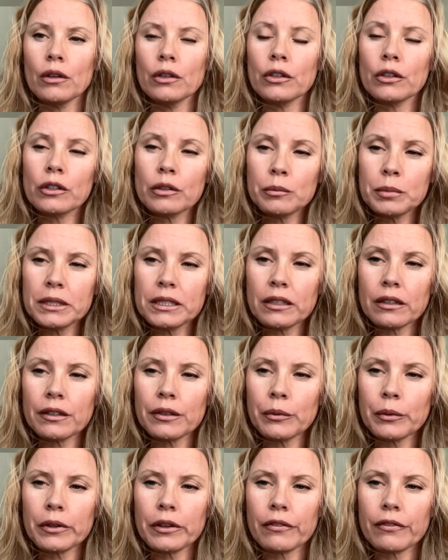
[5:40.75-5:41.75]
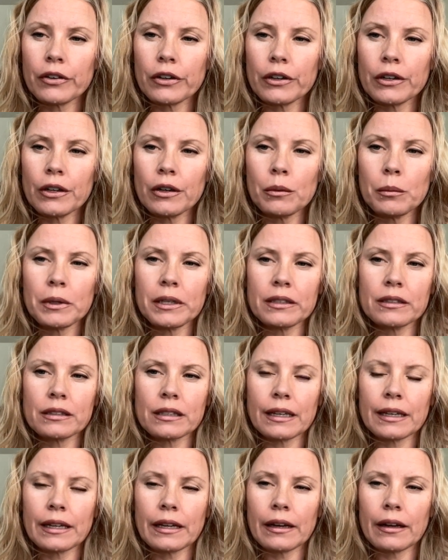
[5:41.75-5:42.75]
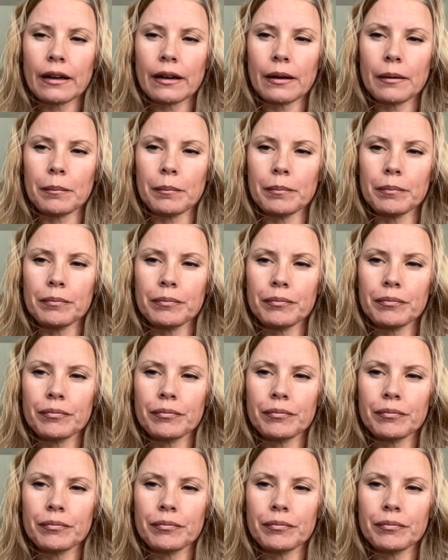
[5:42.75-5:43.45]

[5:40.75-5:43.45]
you could be dealing with a Virgo, but it's like um,